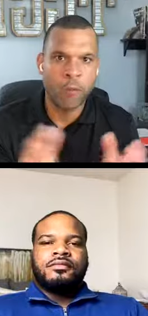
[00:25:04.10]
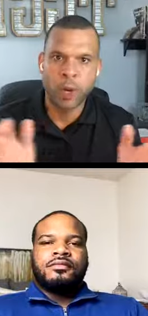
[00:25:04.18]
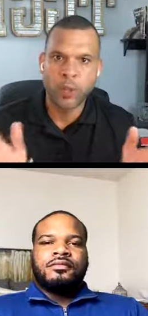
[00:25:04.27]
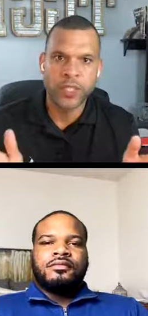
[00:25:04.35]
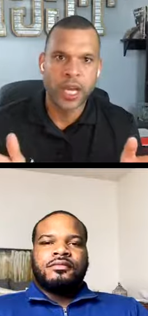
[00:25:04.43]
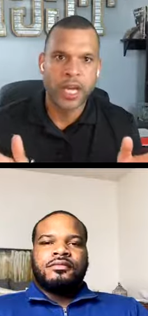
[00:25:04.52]

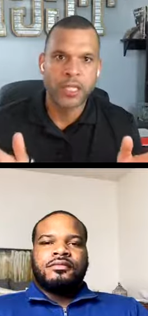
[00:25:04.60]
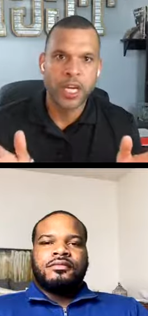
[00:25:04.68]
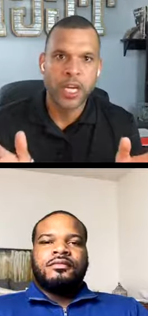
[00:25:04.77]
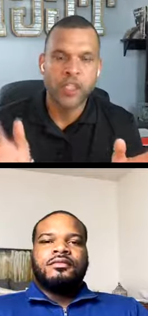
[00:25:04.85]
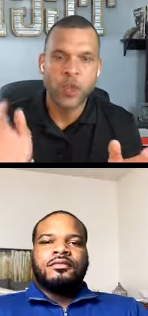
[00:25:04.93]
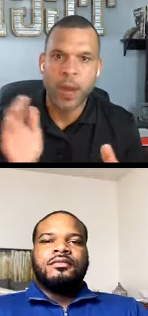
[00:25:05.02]
Speaker 1: both sides.
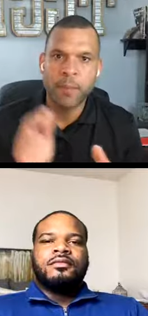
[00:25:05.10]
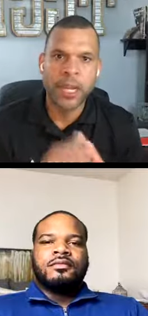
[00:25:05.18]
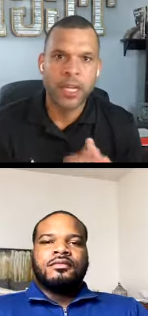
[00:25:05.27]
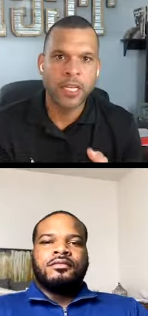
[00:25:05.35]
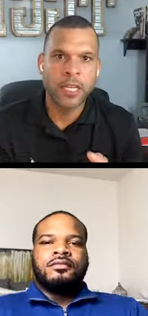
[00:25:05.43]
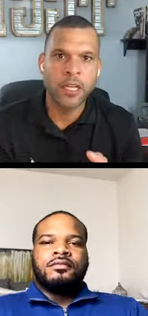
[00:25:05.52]
So I made
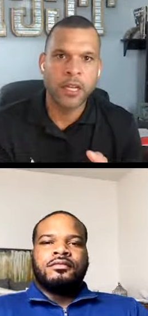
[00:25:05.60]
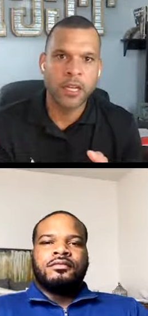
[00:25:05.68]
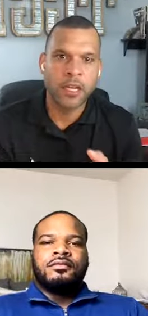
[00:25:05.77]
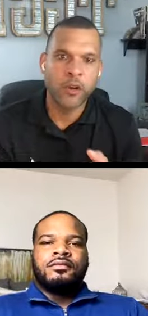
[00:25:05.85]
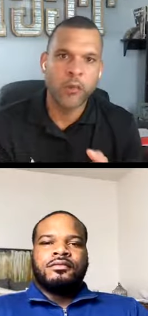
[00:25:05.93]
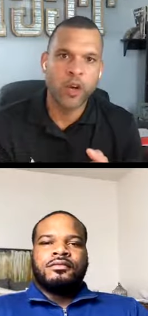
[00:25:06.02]
a little a
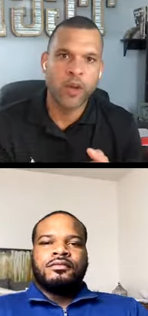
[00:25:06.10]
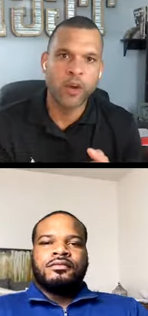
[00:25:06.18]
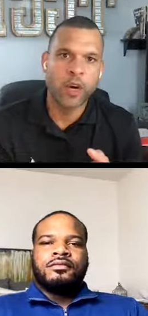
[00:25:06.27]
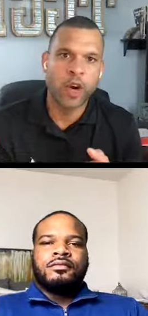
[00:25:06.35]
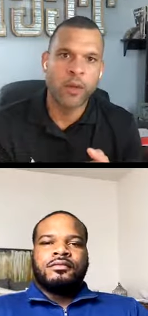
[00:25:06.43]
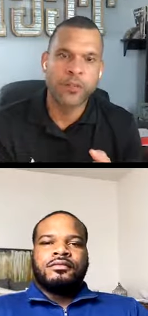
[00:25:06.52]
little bit
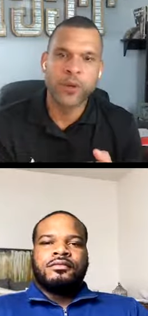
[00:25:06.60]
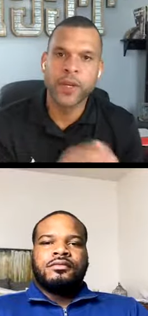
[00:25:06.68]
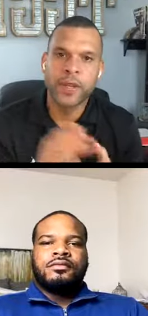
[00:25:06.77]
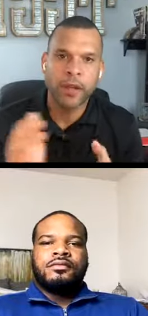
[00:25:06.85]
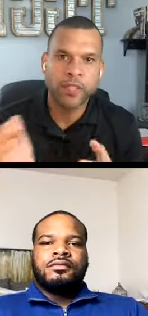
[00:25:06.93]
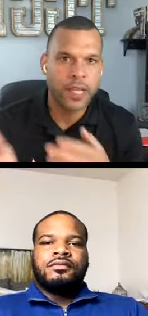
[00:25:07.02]
over off three
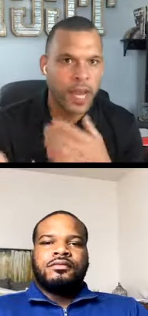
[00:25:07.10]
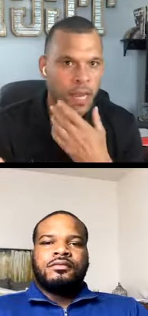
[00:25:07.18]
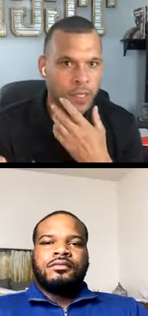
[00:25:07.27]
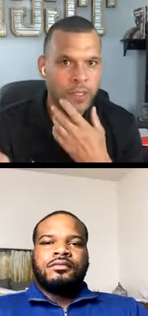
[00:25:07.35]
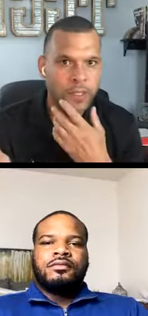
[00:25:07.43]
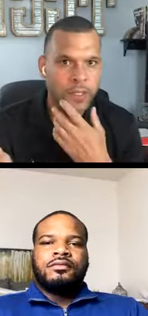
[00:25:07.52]
thousand
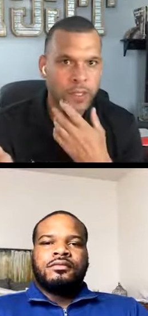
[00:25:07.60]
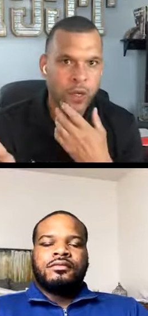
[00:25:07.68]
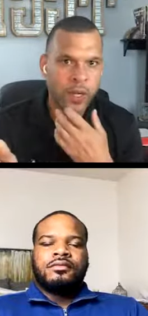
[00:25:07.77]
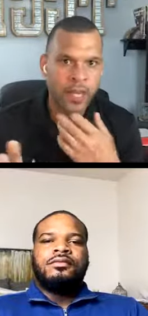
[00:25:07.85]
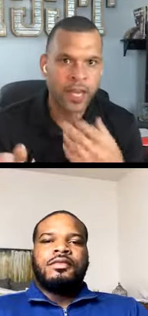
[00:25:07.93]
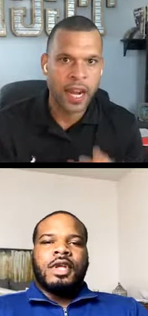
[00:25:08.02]
dollars,
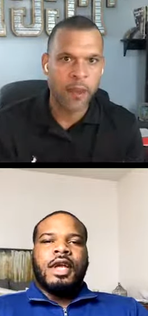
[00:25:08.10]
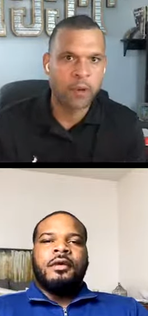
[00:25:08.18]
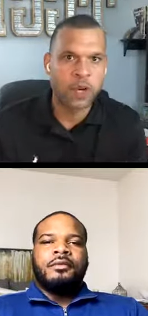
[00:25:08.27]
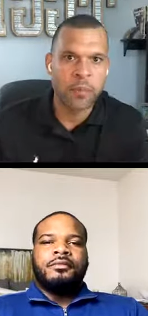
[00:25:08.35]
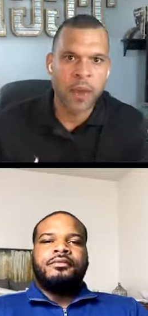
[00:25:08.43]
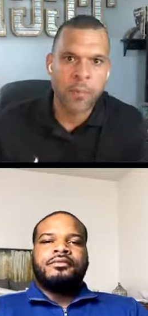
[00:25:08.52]
okay, that I
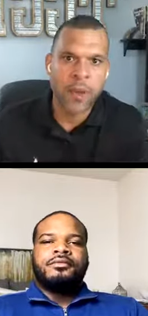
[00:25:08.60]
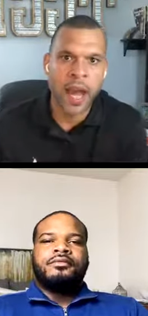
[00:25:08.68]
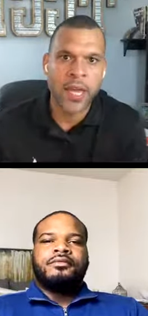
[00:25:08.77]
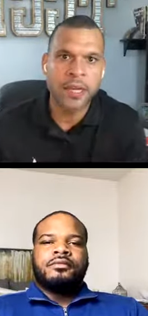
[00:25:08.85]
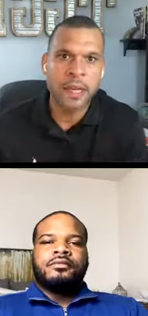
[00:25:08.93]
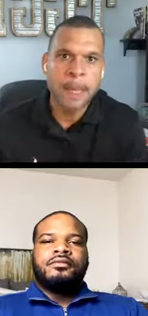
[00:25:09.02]
put in my
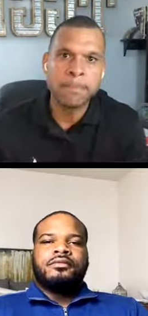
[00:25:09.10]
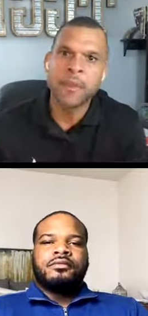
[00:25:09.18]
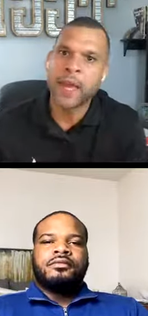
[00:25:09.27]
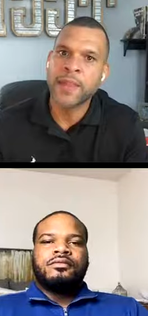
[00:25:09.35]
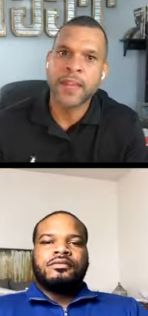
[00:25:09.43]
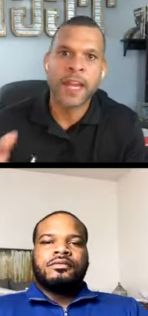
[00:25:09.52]
pocket,
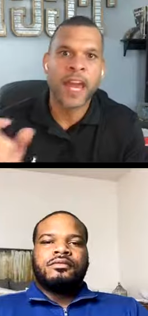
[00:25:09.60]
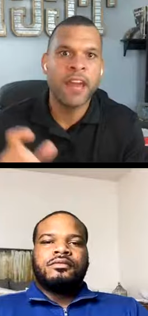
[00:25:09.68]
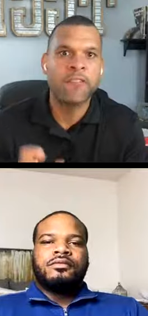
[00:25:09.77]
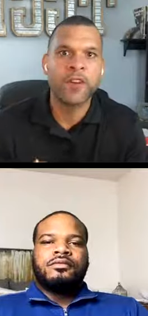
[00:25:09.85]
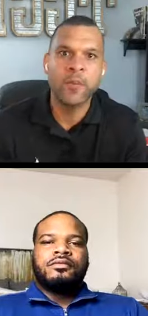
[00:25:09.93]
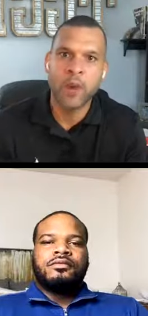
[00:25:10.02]
and then
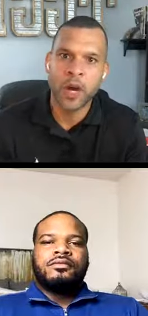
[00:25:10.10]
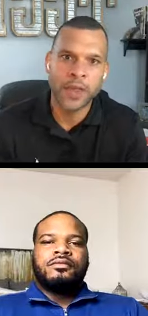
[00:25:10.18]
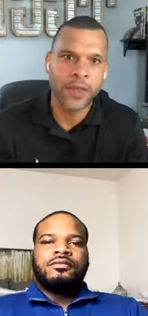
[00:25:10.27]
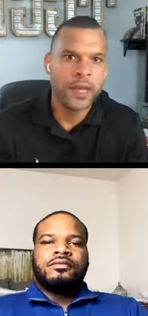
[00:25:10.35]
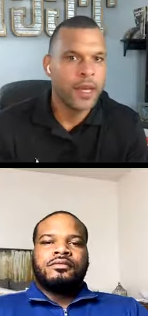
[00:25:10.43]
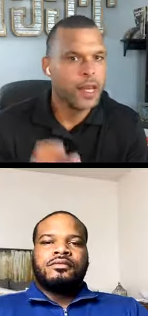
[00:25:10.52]
every month,
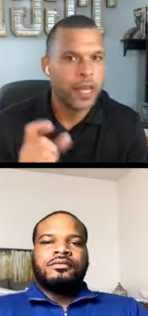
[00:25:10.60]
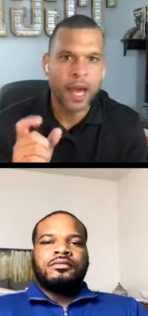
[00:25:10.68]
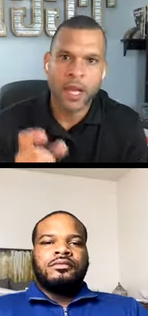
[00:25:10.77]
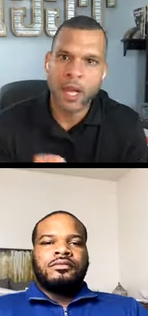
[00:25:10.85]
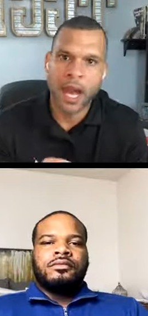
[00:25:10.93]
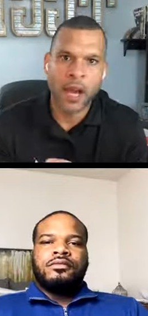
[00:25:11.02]

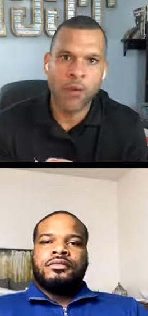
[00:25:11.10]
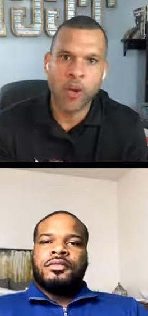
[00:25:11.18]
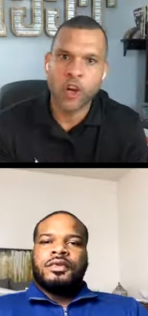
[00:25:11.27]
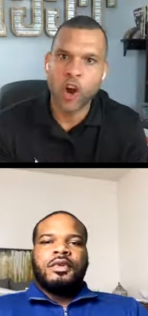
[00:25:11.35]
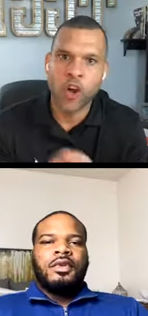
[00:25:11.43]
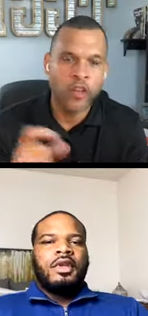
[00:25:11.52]
like
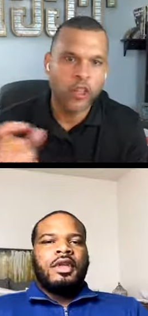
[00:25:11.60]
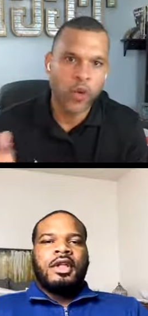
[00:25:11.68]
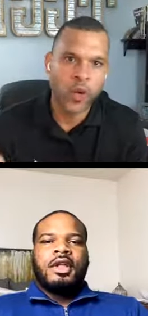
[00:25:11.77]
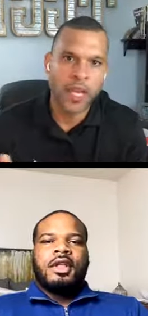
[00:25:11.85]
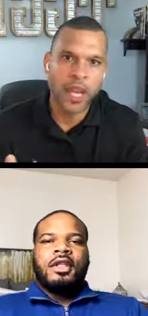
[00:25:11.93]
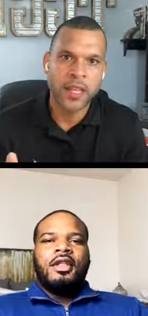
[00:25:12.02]
clockwork, on the
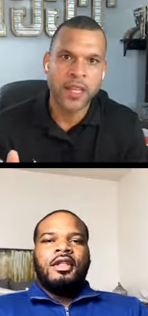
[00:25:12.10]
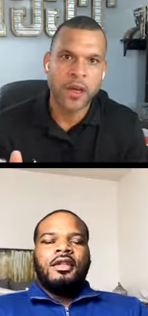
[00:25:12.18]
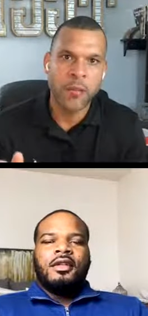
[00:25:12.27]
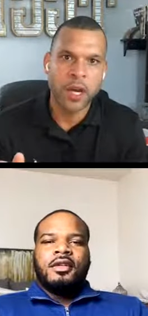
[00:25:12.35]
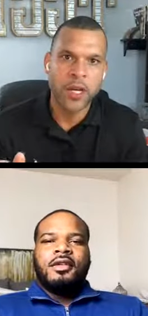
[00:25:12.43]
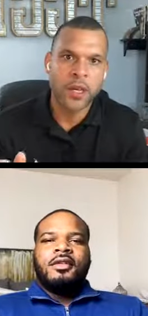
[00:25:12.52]
twenty eighth of the
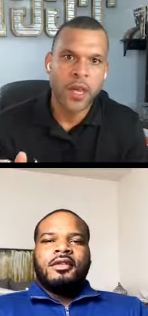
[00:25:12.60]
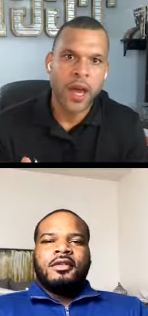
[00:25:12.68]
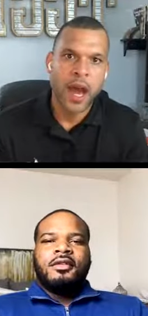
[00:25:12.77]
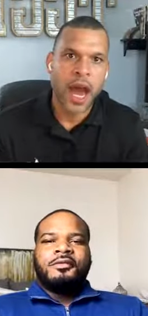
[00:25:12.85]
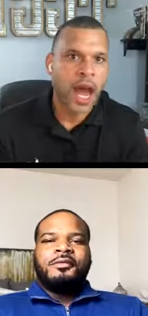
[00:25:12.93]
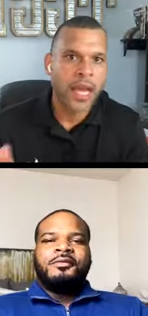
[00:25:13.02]
month,
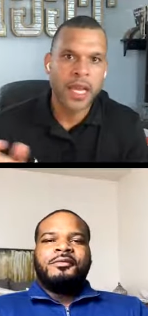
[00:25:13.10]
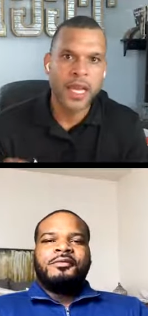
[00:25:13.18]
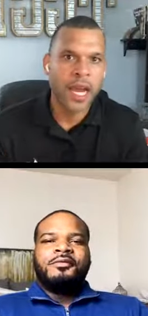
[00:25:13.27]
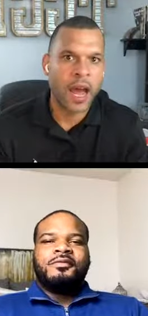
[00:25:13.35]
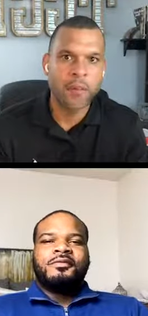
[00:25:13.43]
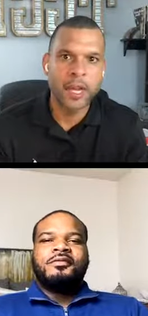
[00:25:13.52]
I get
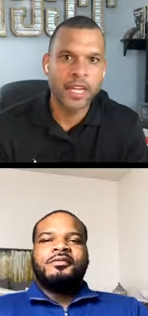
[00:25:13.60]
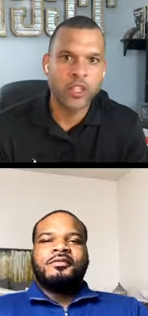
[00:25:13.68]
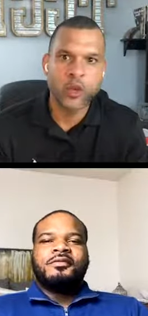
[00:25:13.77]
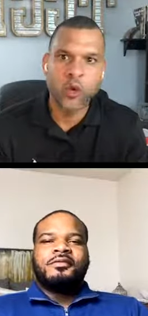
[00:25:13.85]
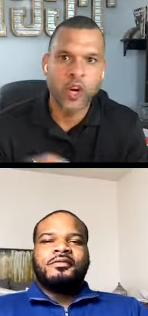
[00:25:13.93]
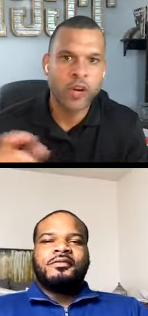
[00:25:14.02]
I make
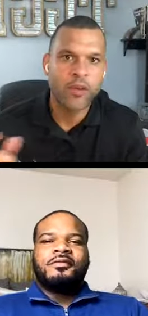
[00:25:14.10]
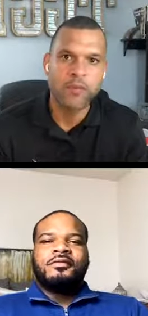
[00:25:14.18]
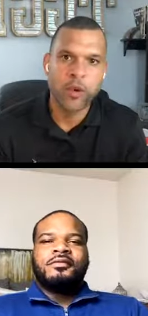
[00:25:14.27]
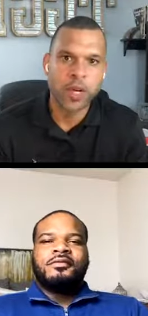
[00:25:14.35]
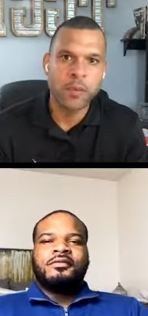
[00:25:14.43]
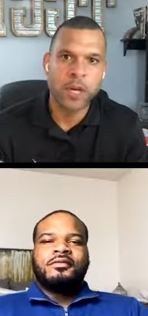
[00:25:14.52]
two hundred and
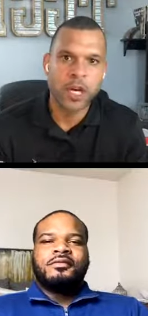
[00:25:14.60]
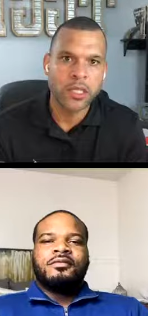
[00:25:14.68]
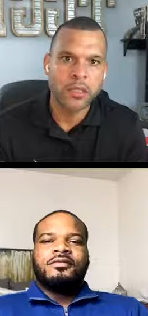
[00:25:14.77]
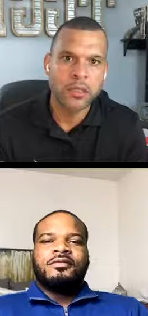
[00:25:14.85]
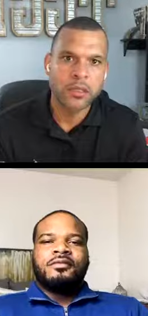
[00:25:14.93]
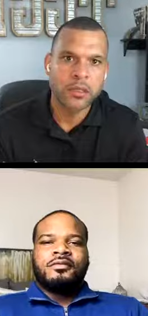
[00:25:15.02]
forty bucks.